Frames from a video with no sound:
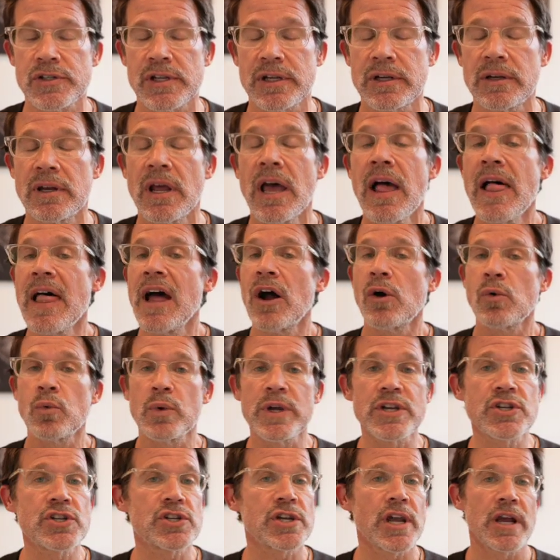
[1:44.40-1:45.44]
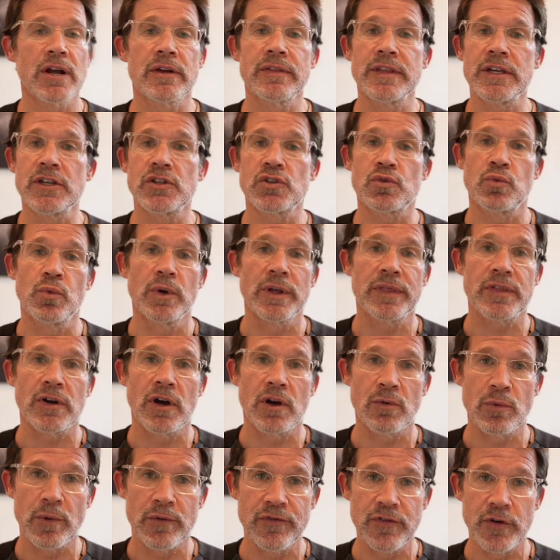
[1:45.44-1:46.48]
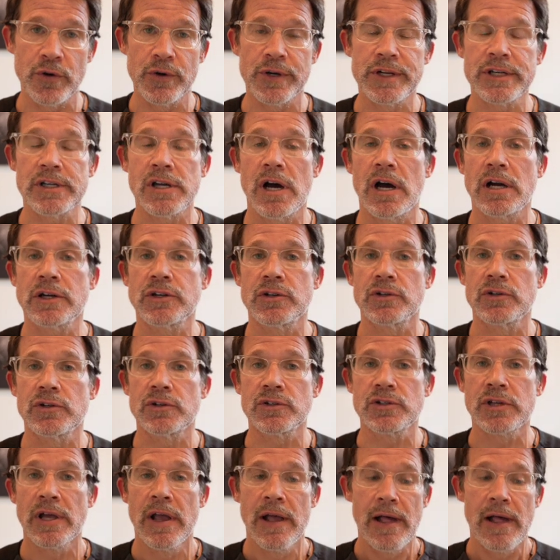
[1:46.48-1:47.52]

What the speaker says: And we share these with our referring doctors